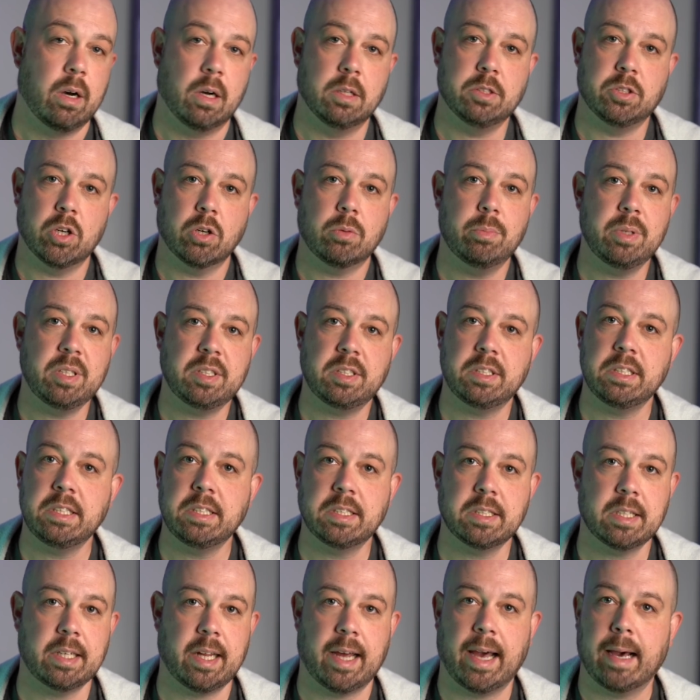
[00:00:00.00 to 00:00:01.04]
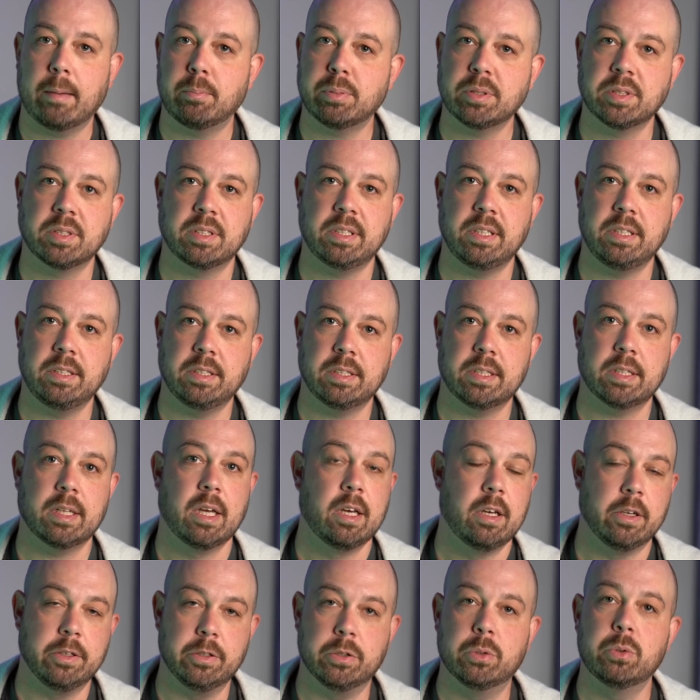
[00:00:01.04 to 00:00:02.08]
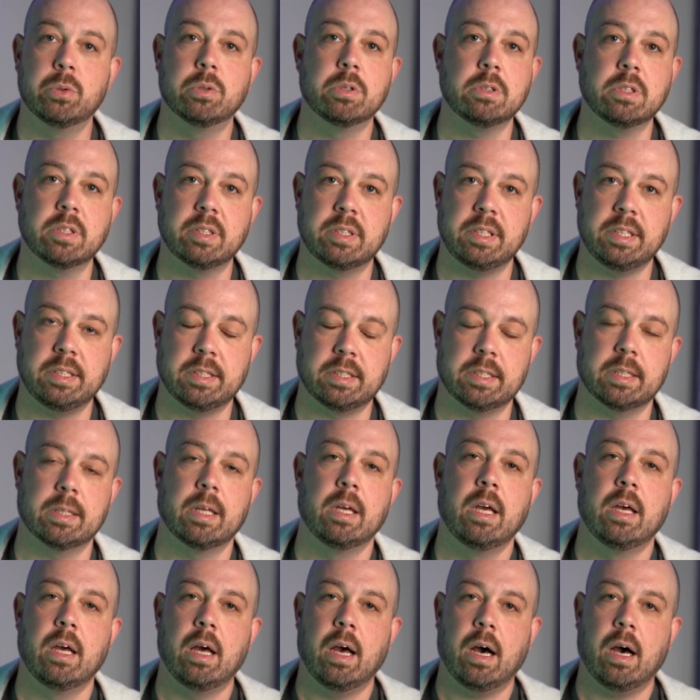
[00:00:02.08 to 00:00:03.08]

Adobe sees it, Apple sees it, Google sees it.